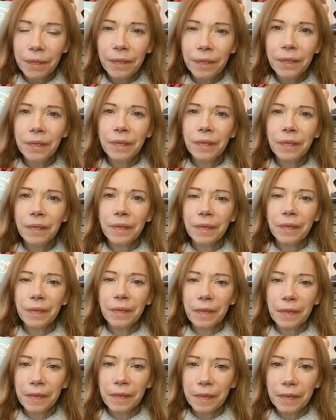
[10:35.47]

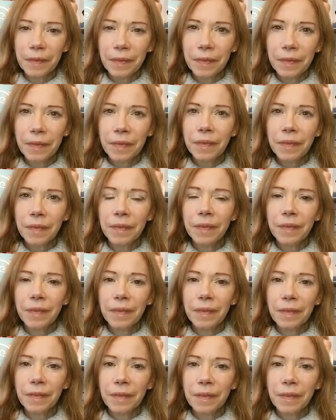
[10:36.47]

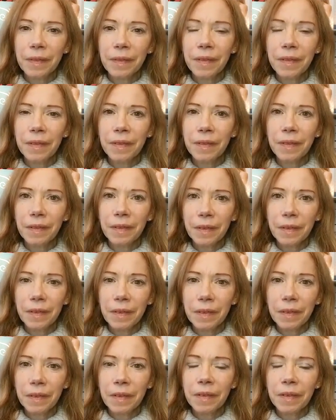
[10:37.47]

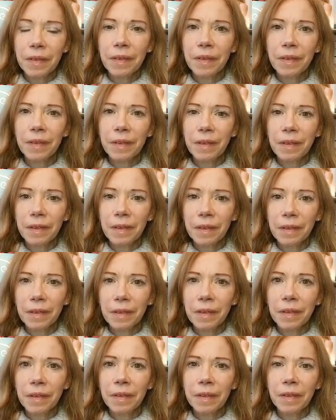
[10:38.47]

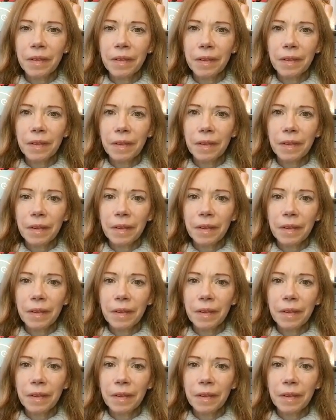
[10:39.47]
No words are spoken by the person on screen.